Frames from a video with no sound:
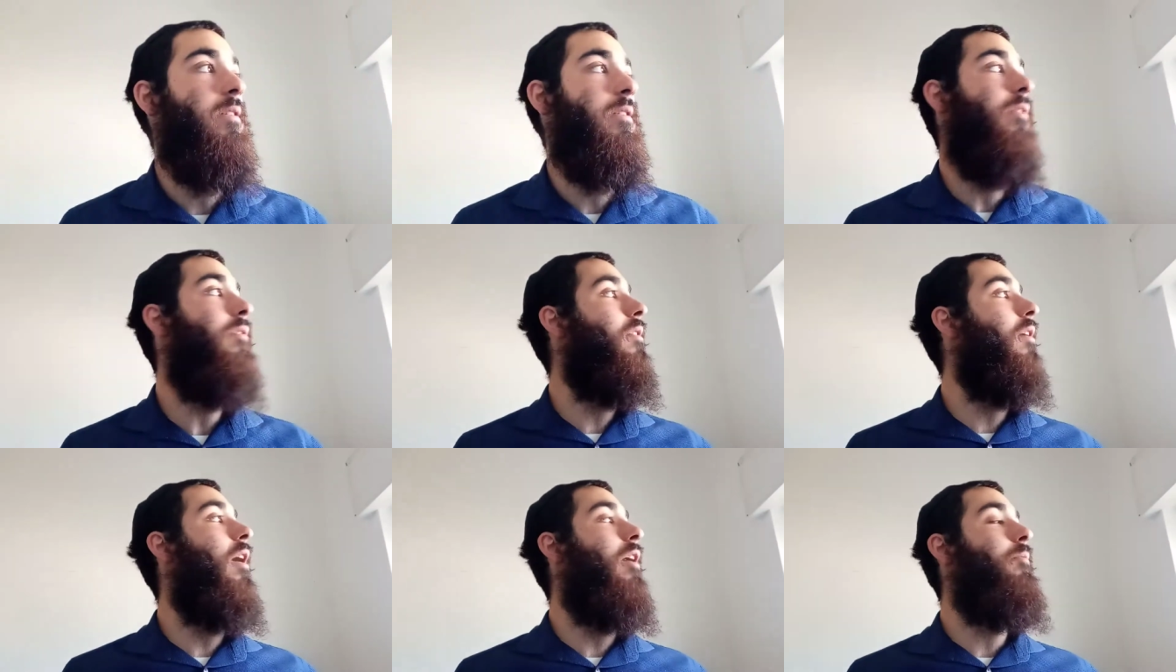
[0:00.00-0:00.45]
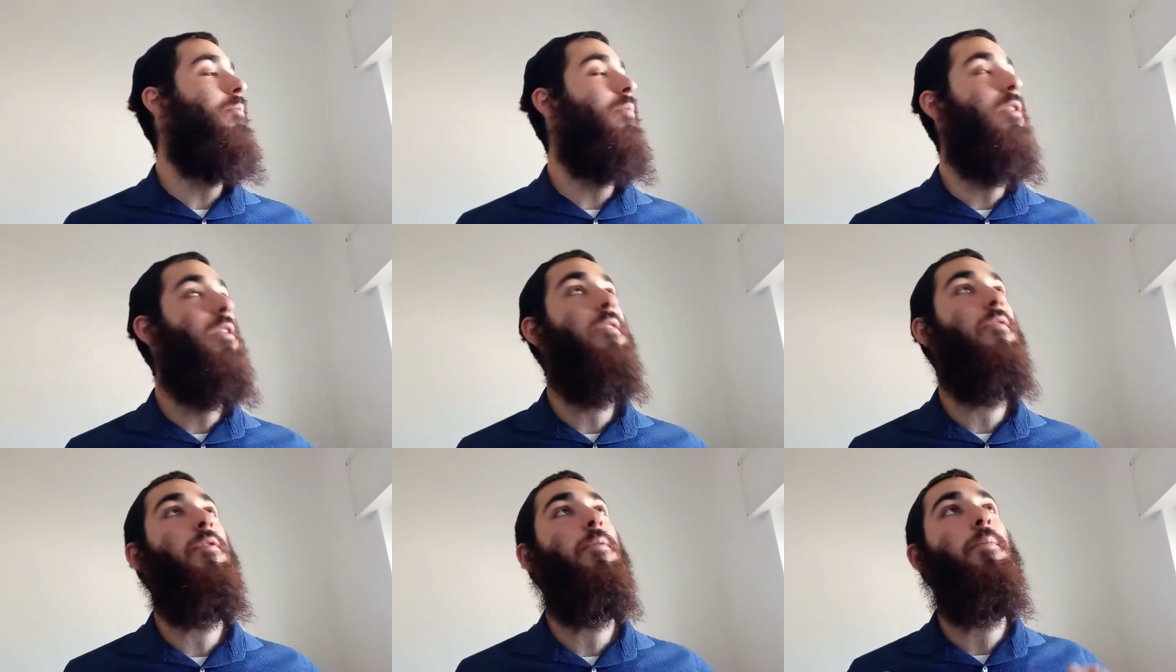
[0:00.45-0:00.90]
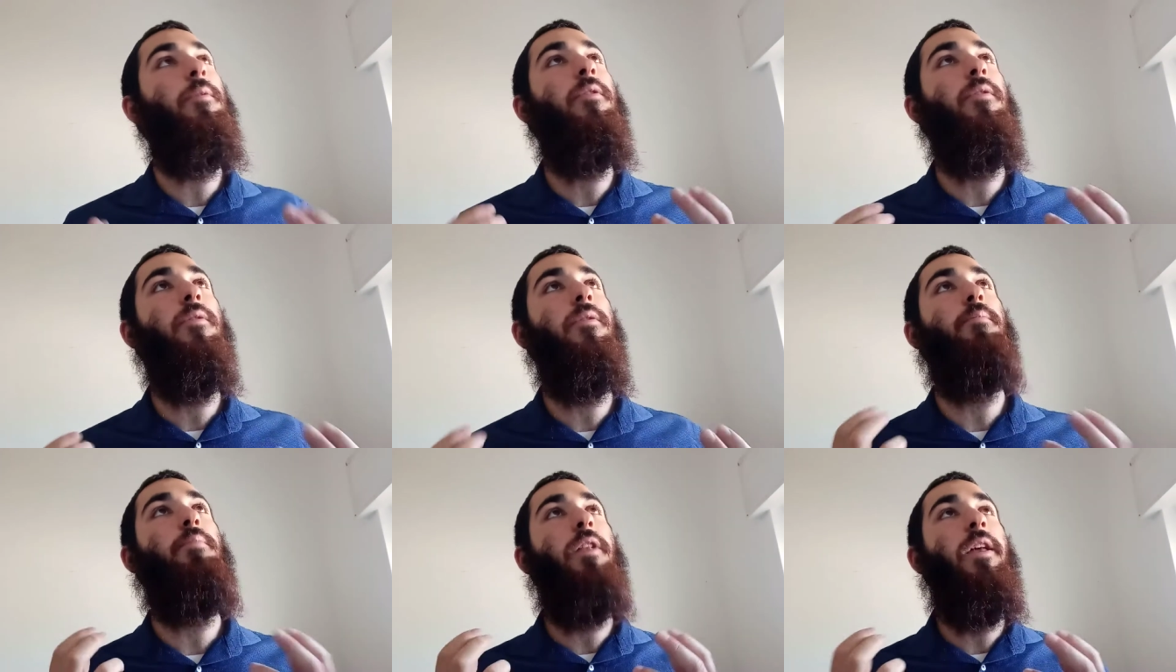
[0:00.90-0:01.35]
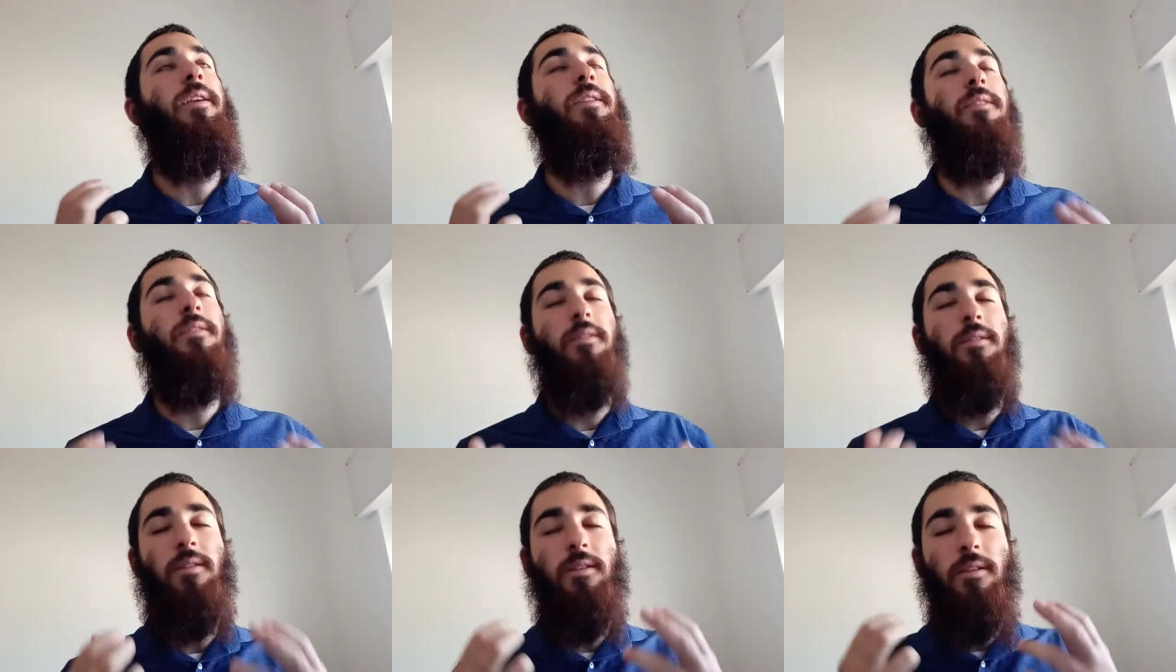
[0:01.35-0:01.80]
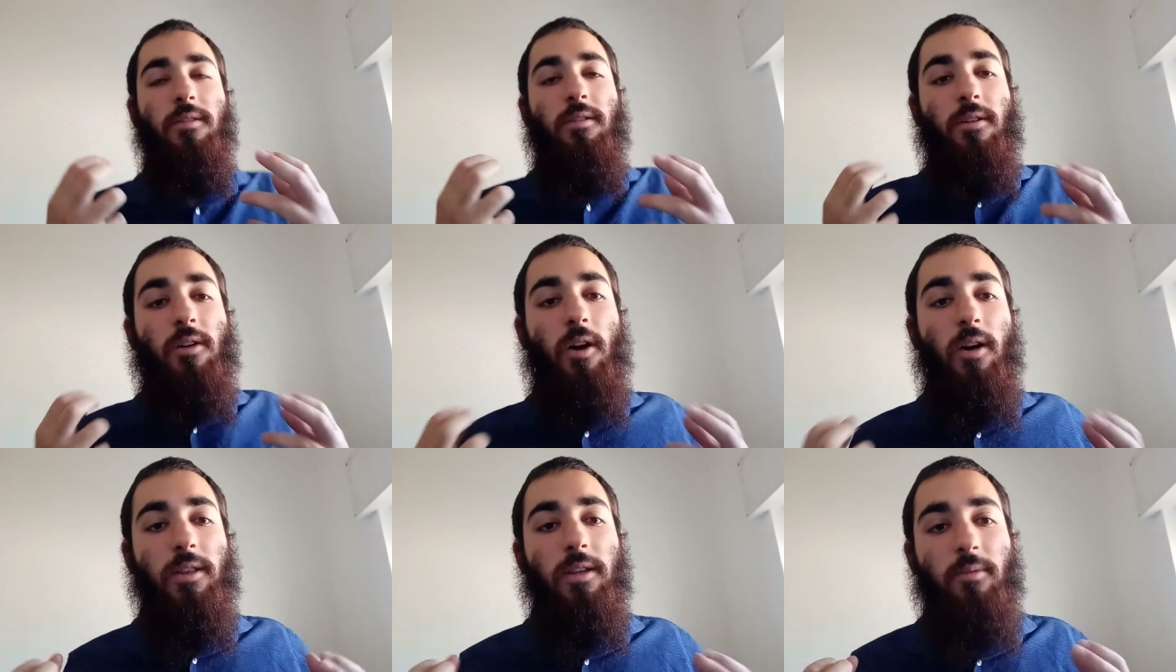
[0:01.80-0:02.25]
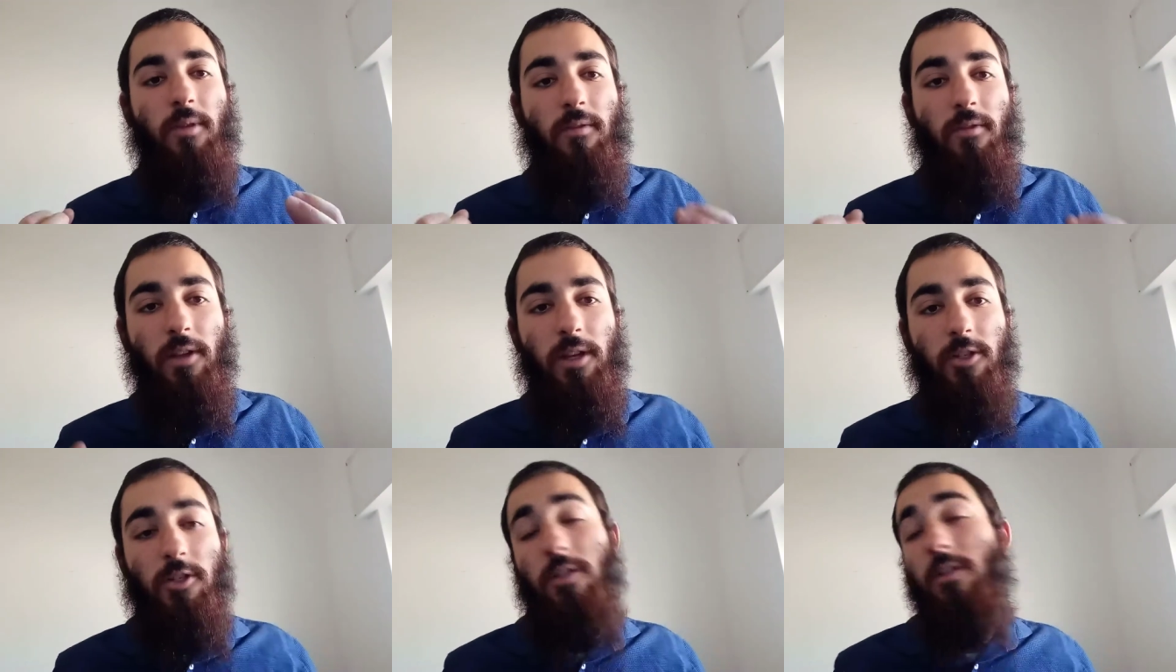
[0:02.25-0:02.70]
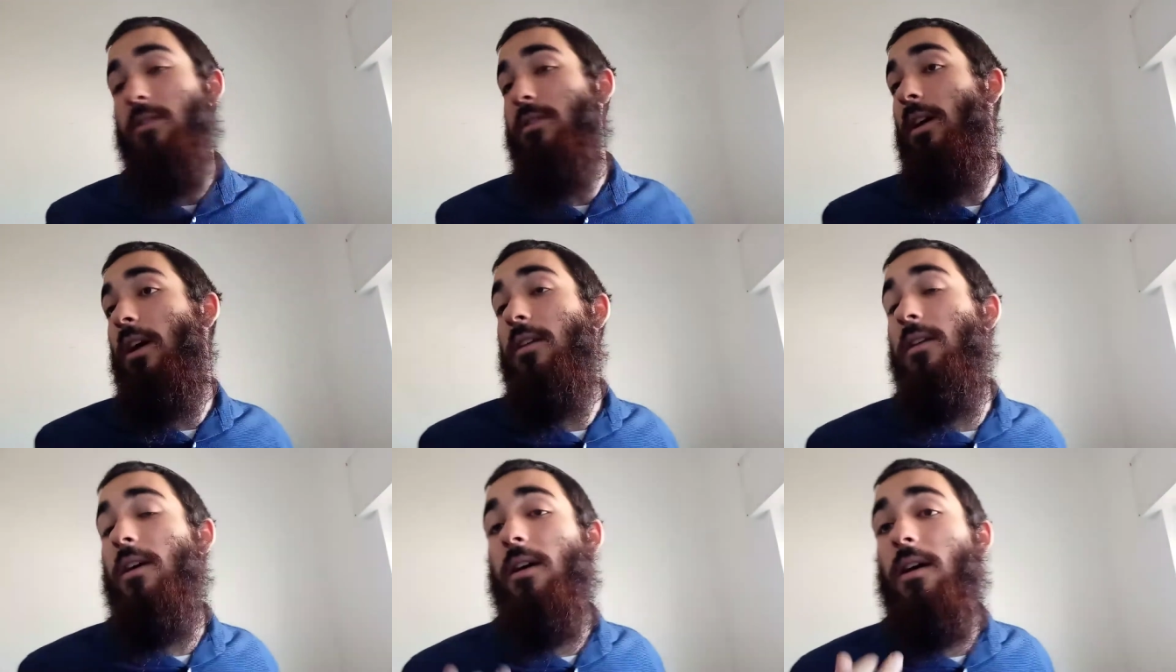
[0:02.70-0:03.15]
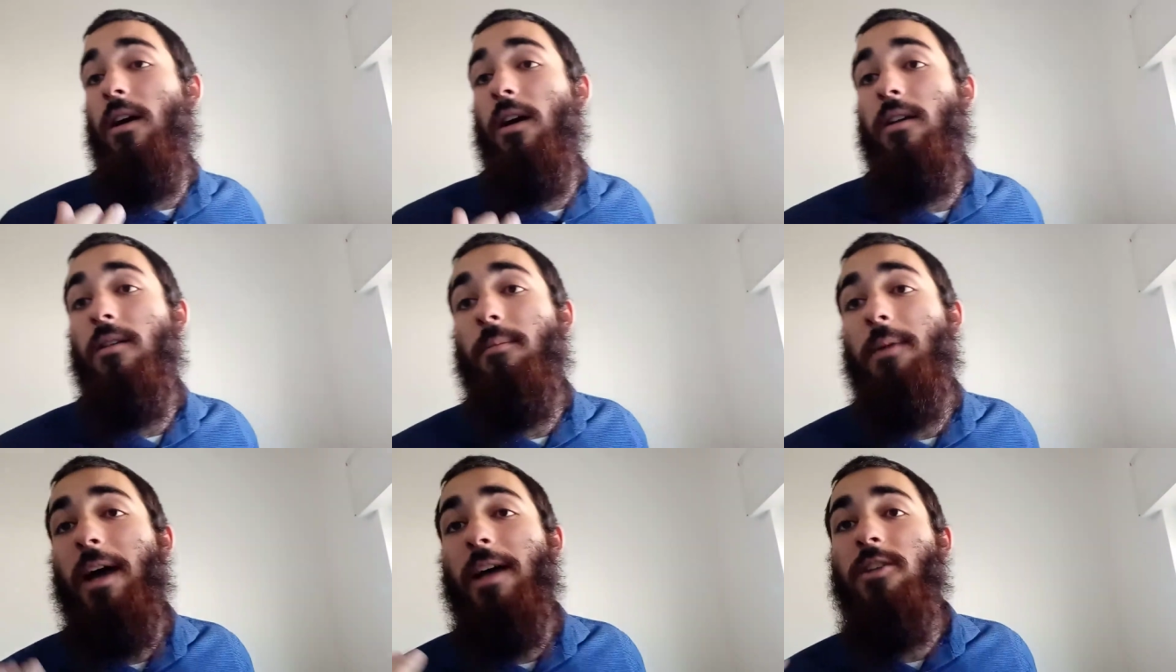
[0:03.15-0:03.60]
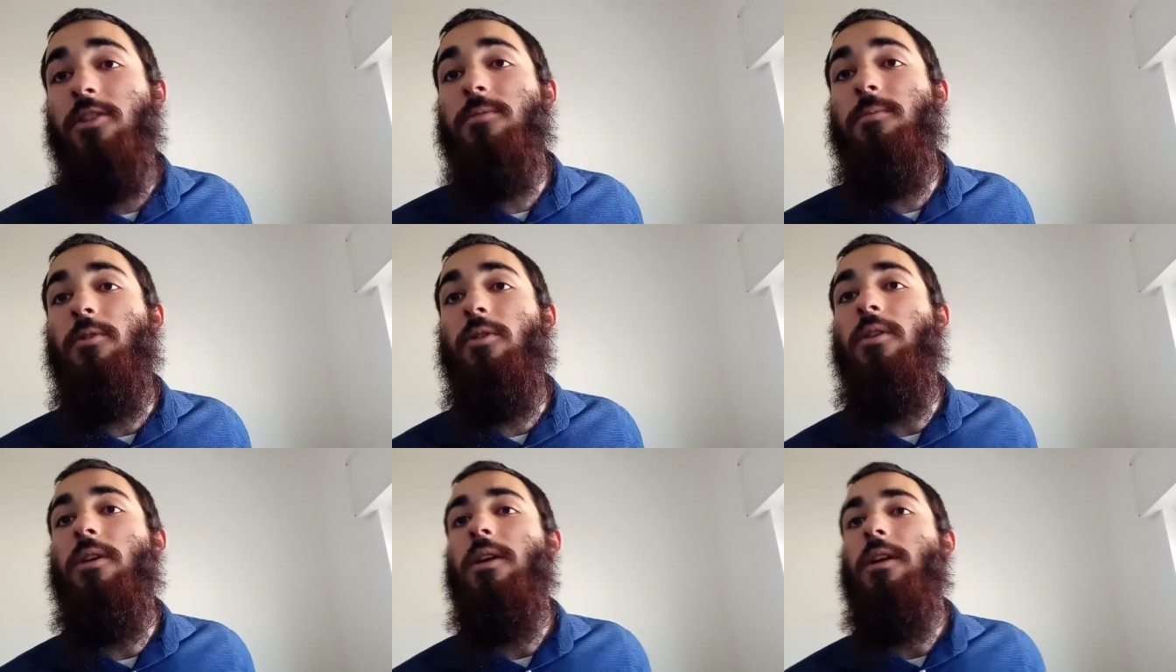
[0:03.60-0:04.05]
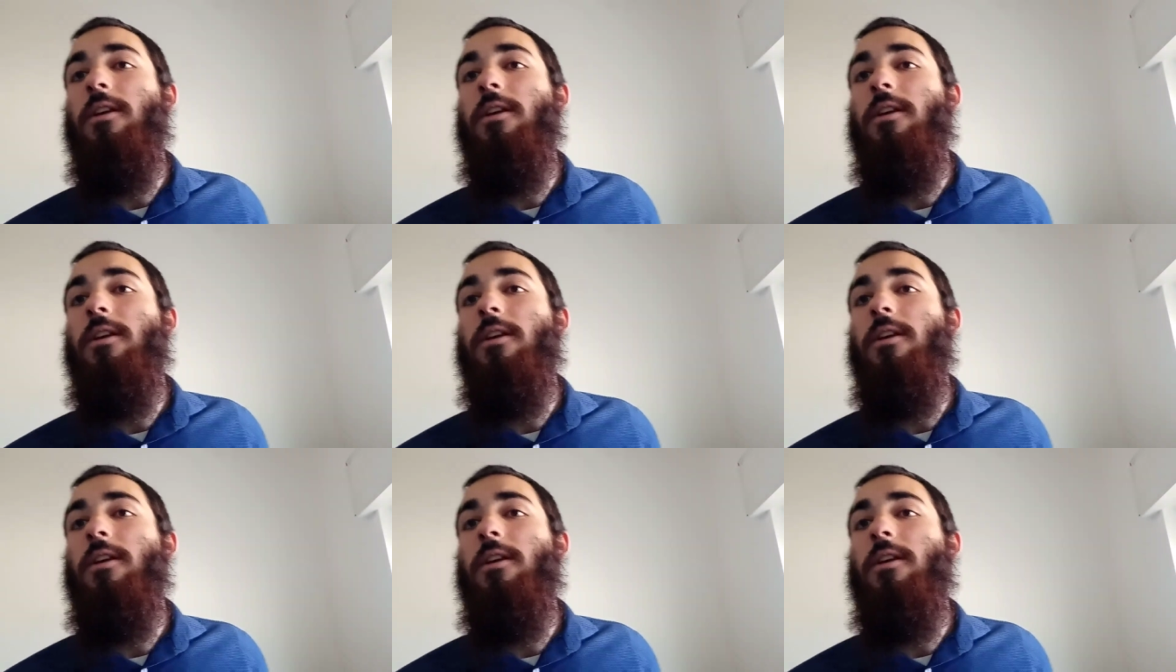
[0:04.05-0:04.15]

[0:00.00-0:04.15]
They're unbelievable places. The godly revelation there is unimaginable.